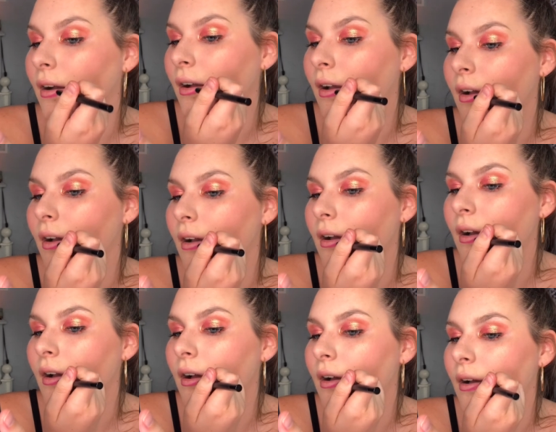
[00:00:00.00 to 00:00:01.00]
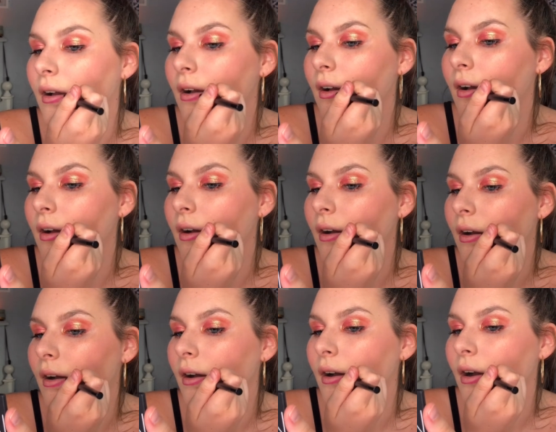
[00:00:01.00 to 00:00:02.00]

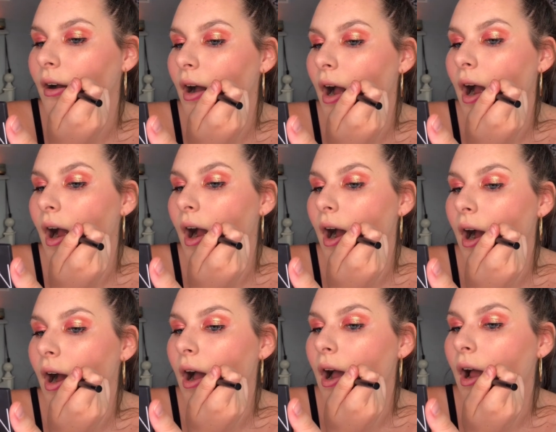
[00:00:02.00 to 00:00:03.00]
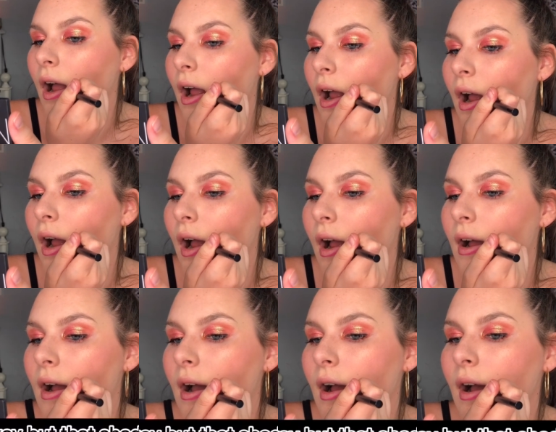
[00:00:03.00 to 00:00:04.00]

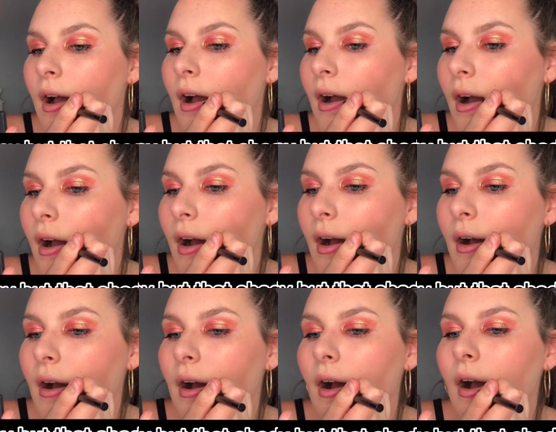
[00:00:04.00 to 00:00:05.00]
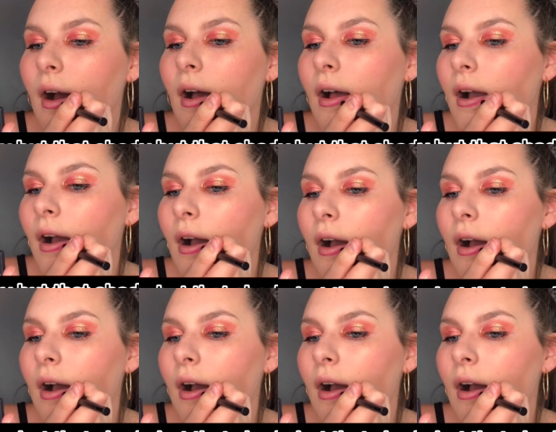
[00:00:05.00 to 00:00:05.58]
No one is speaking in this clip.